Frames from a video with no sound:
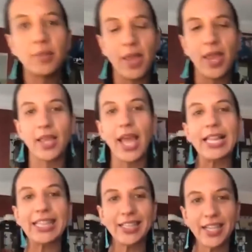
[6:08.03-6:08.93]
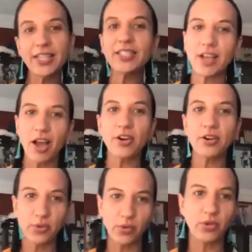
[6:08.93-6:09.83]
make at least
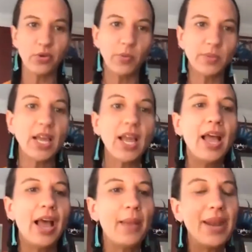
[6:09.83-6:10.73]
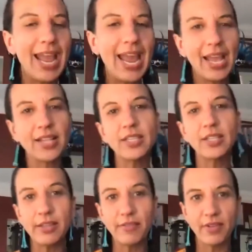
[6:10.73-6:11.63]
100 hula hoops, I'm going to hand
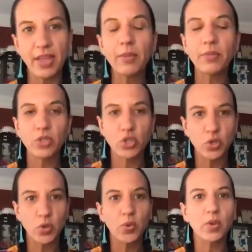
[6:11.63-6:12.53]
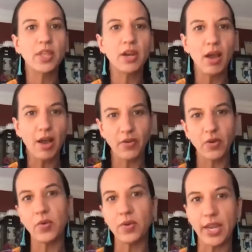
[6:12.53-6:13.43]
deliver them to the
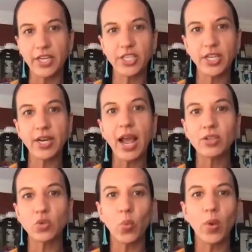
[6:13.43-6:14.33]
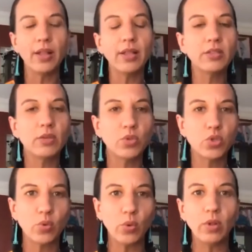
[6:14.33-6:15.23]
Navajo Nation as well as some
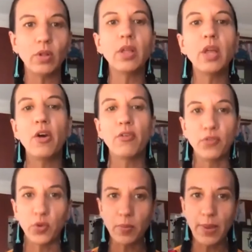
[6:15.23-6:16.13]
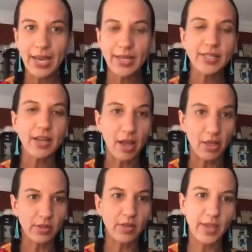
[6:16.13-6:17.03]
school food banks and
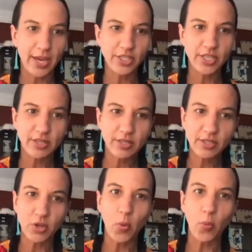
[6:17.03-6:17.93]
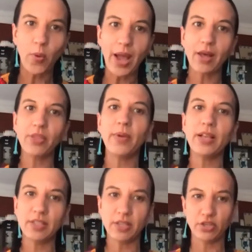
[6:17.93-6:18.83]
other locations. So, while the
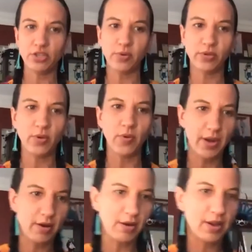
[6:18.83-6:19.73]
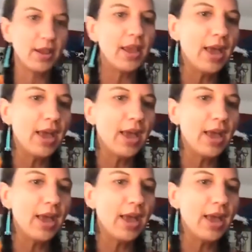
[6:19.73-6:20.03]
rest of this show is going on,